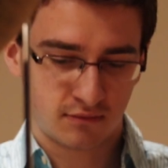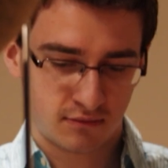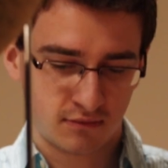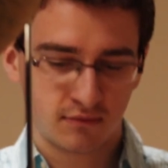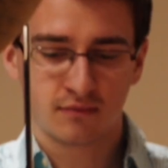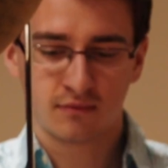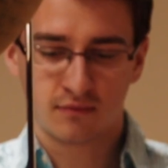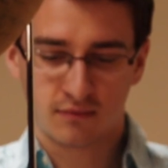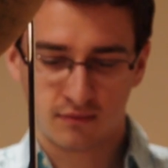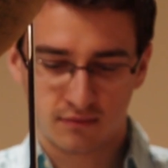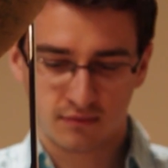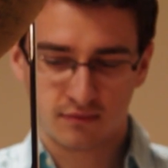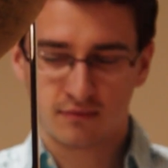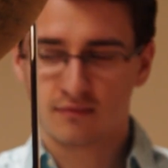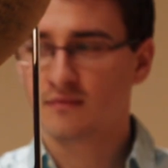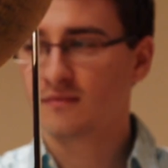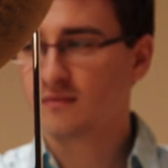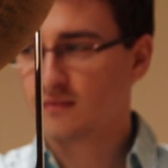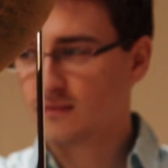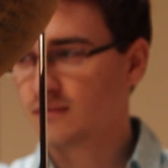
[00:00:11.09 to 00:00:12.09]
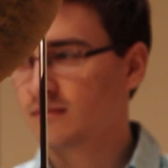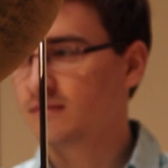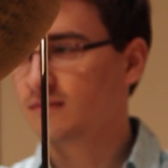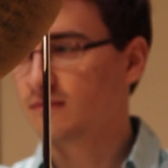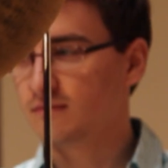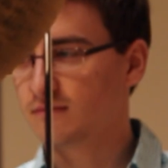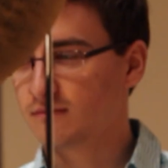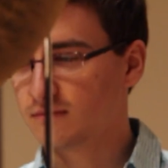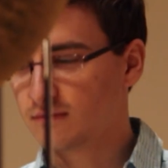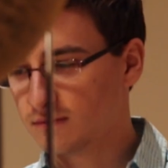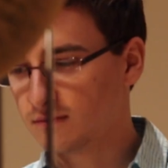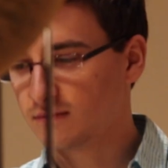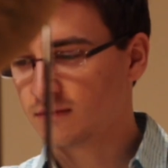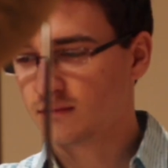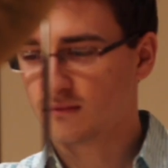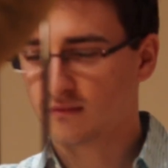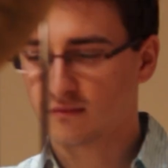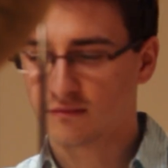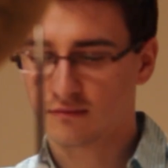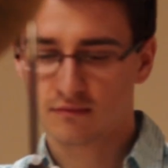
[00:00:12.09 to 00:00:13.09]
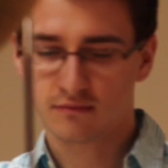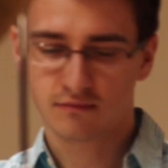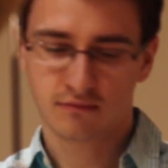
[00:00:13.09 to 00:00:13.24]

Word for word: Hi, my name is Garrett Parrish and I'm a senior at